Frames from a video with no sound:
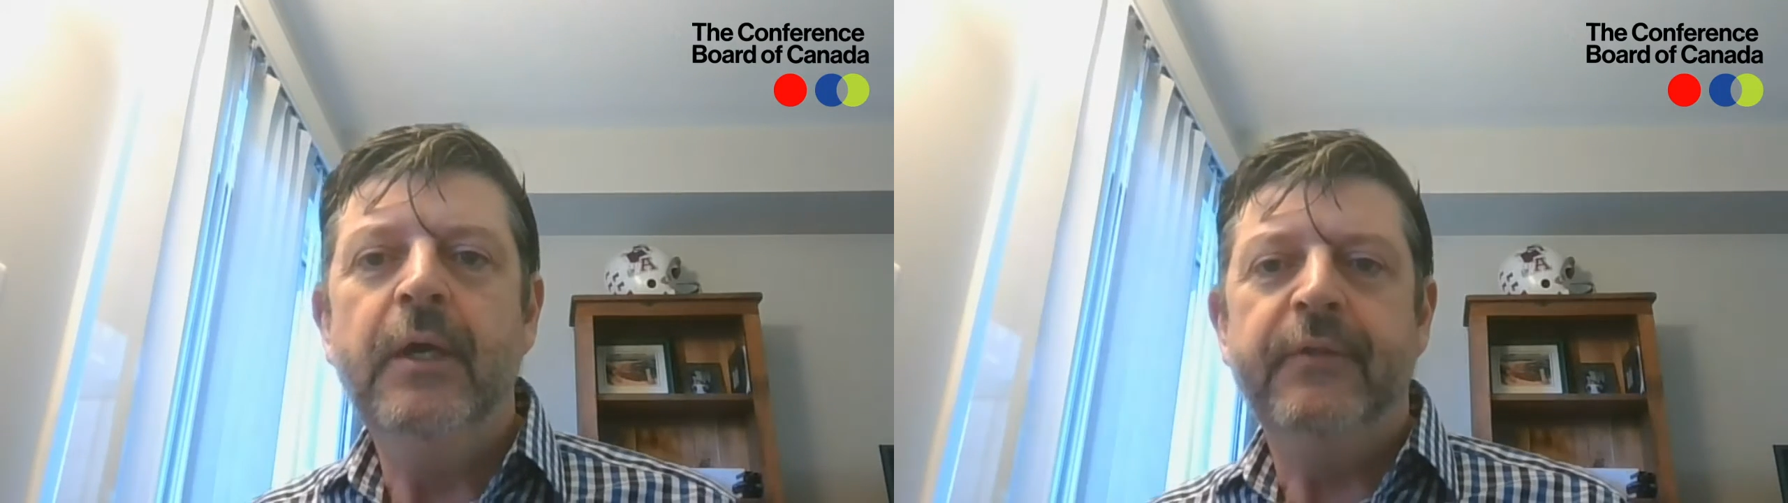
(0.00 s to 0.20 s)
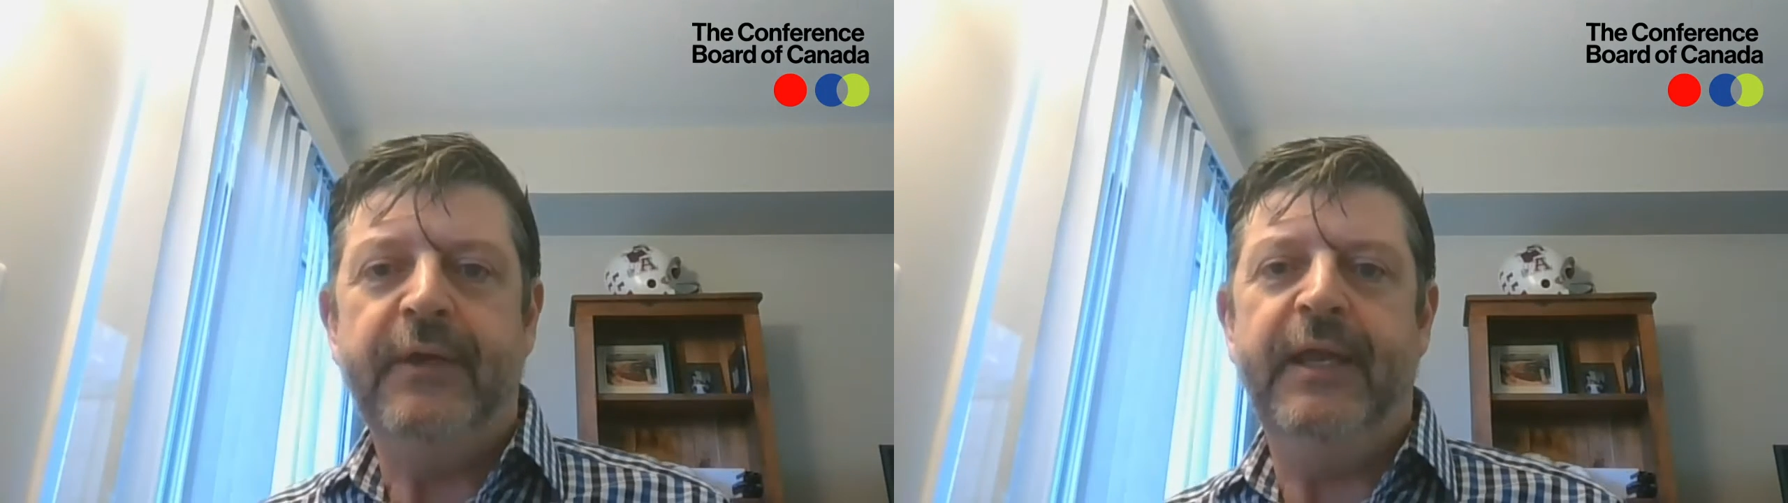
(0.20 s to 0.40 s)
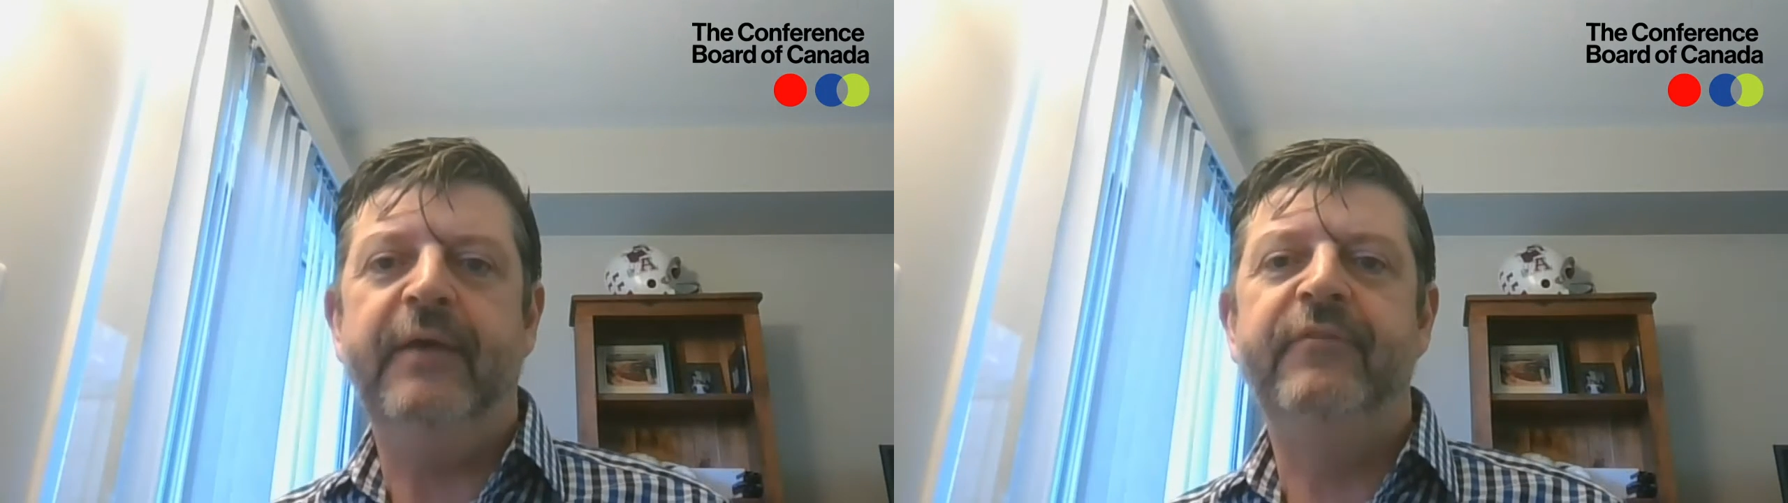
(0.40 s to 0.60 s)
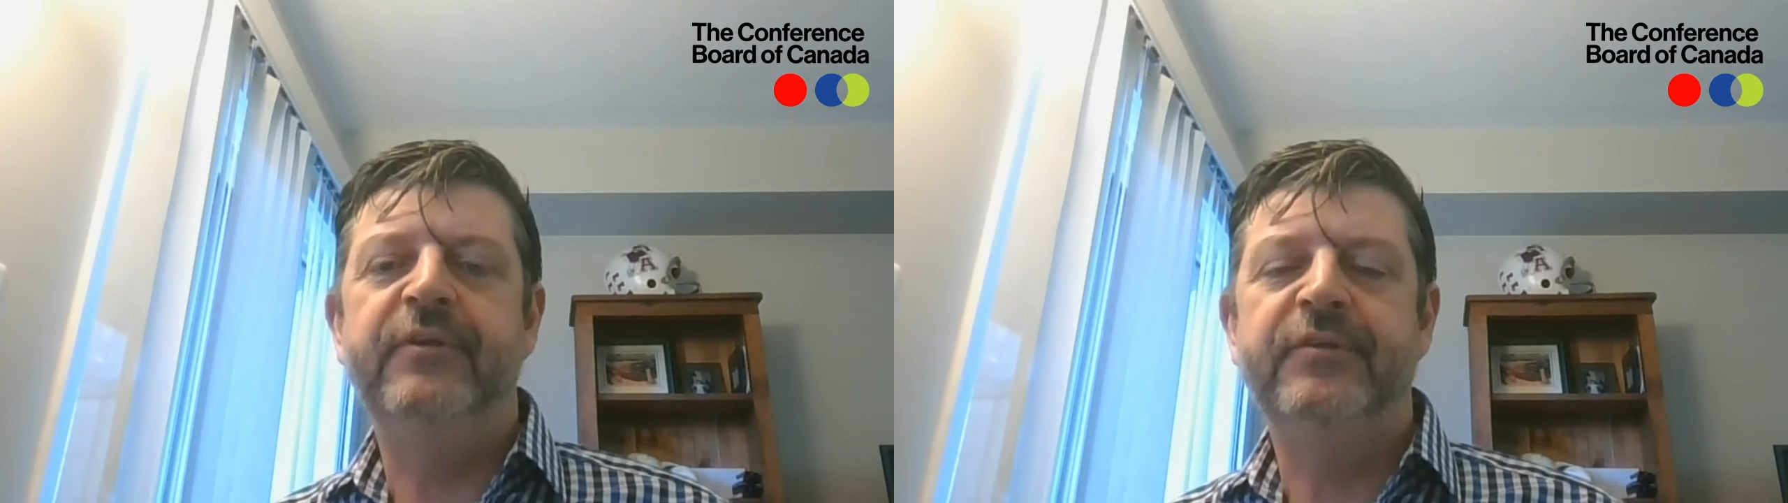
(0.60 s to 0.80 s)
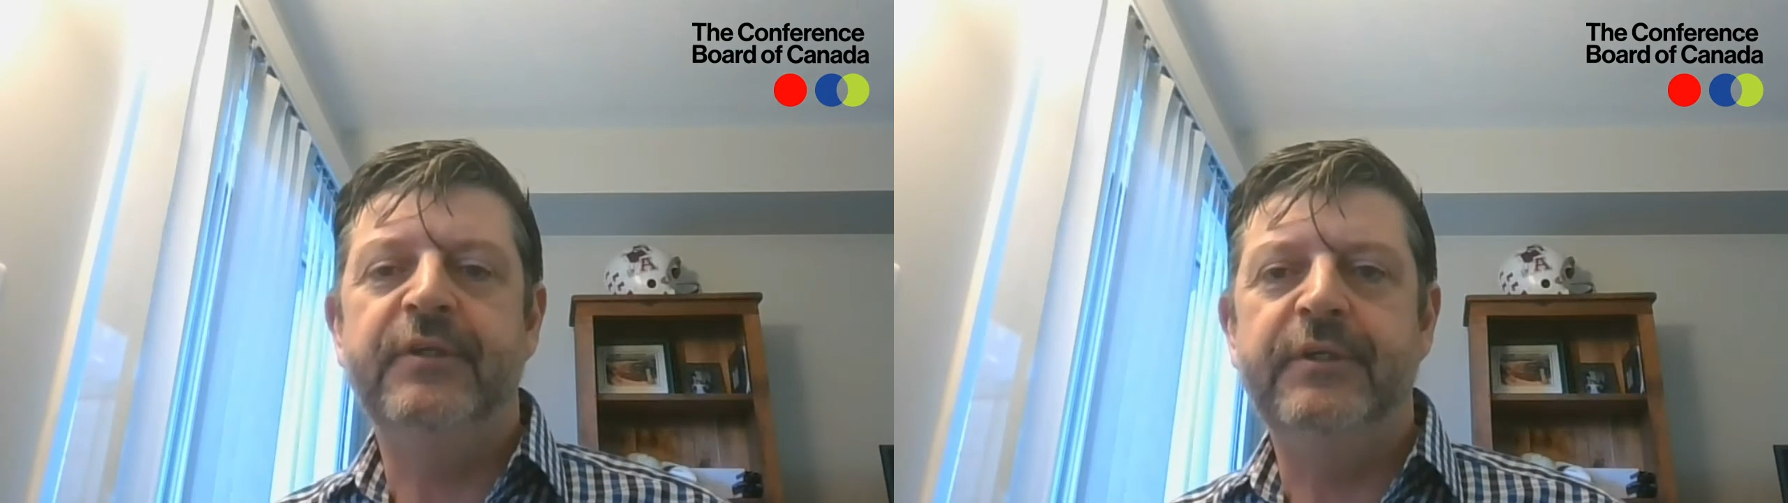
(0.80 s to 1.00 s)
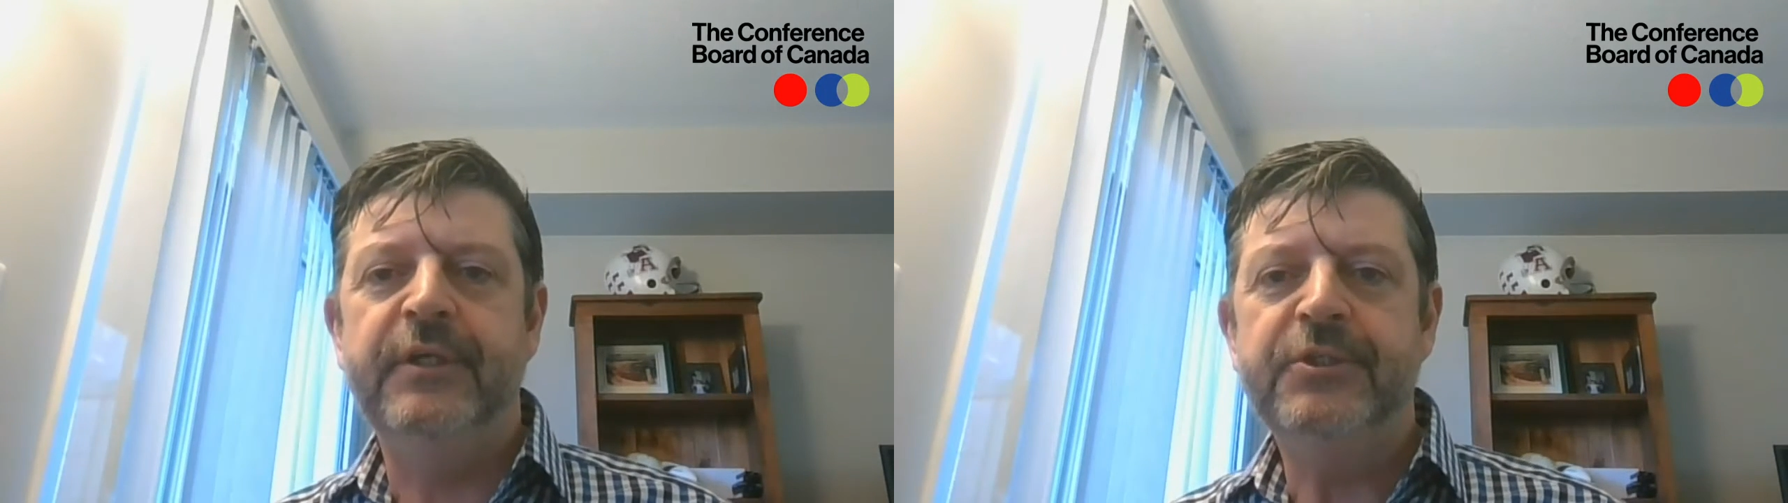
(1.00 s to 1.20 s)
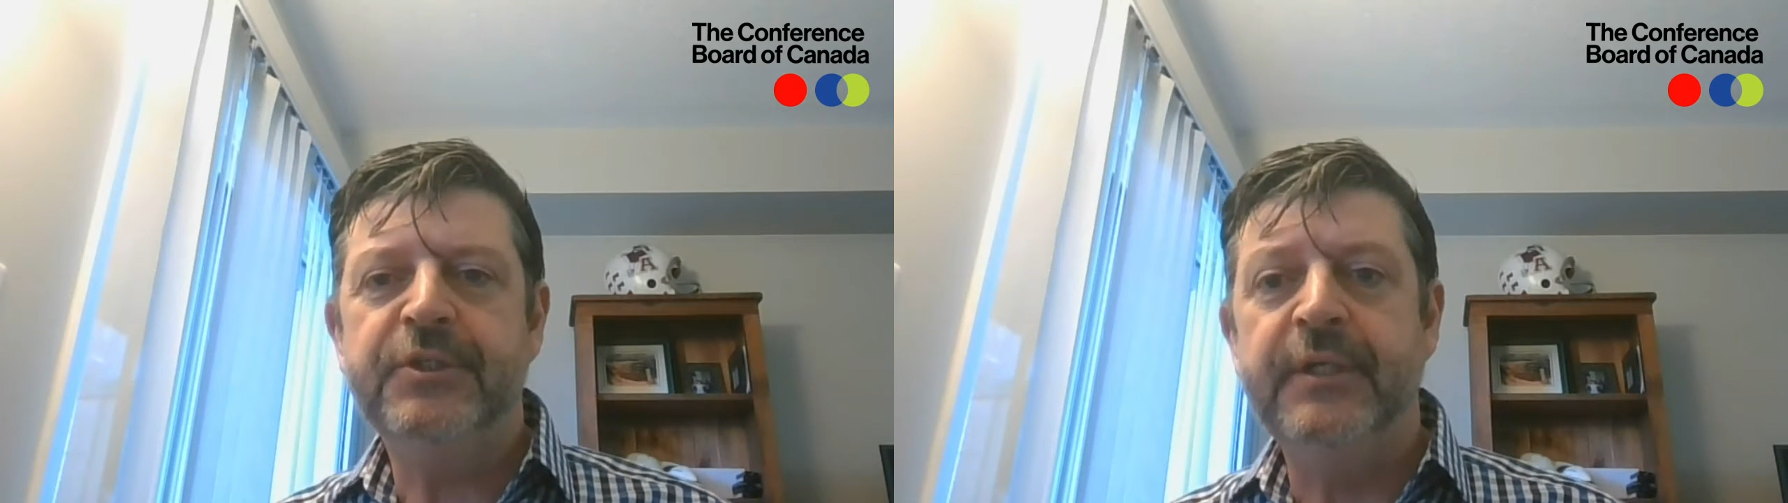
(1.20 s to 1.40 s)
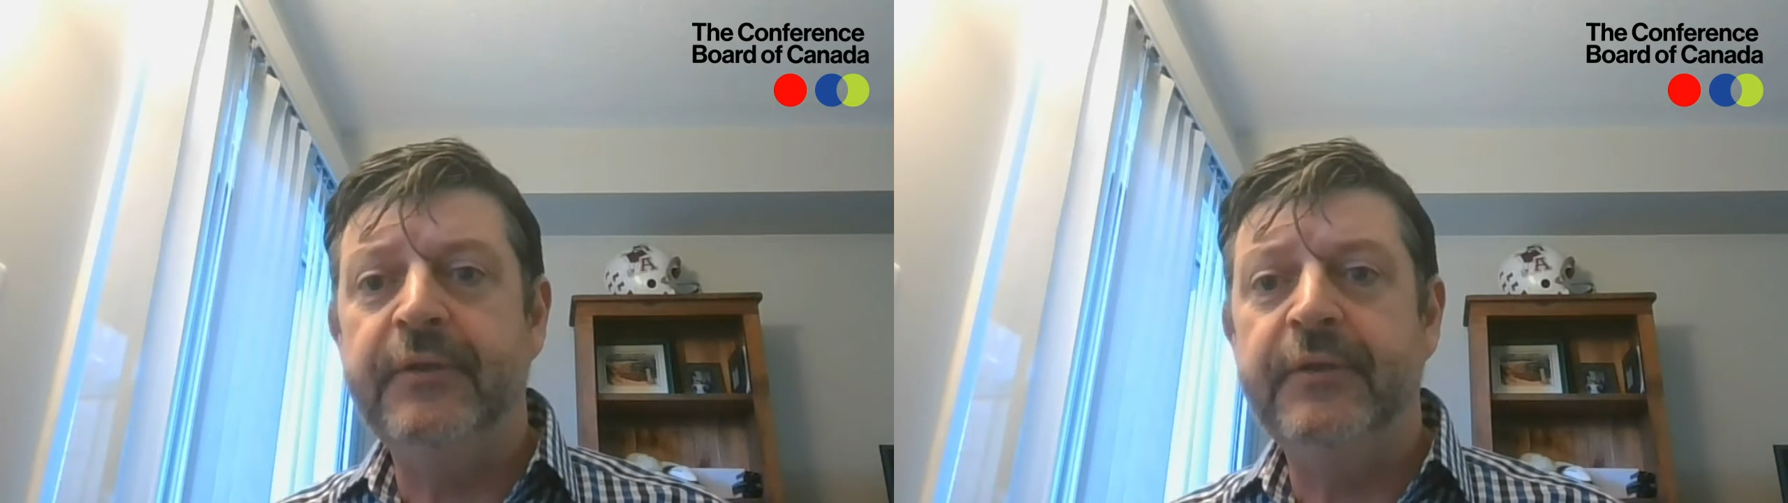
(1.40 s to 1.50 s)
that have this condition,